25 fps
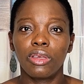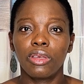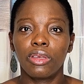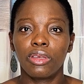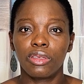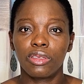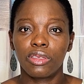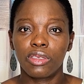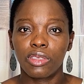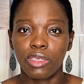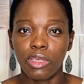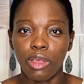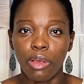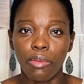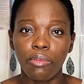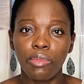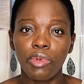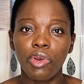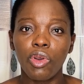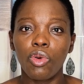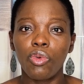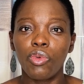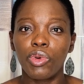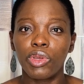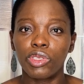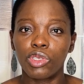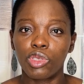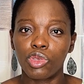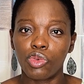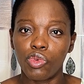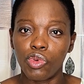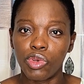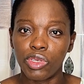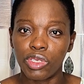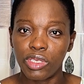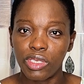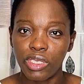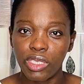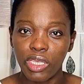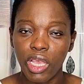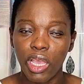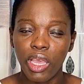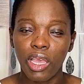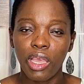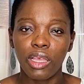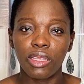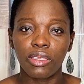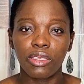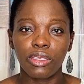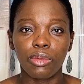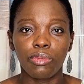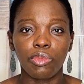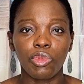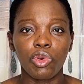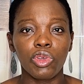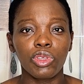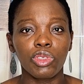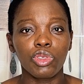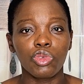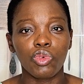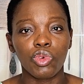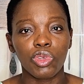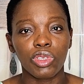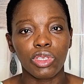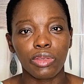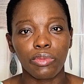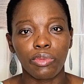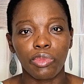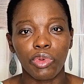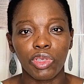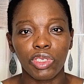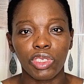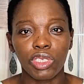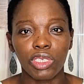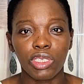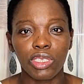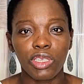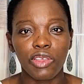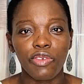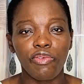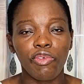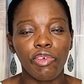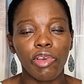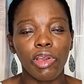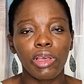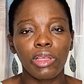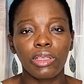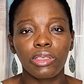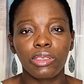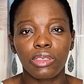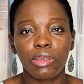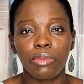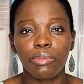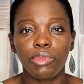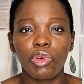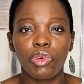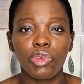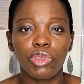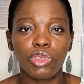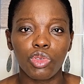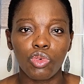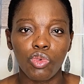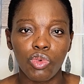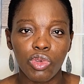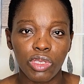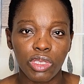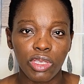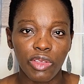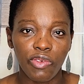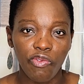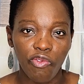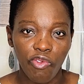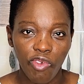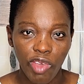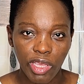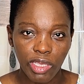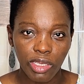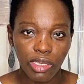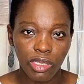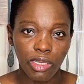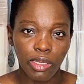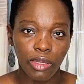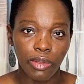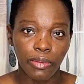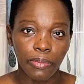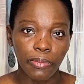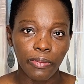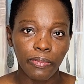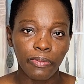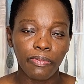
Some going towards debt, some going towards emergency funds, some going towards investing.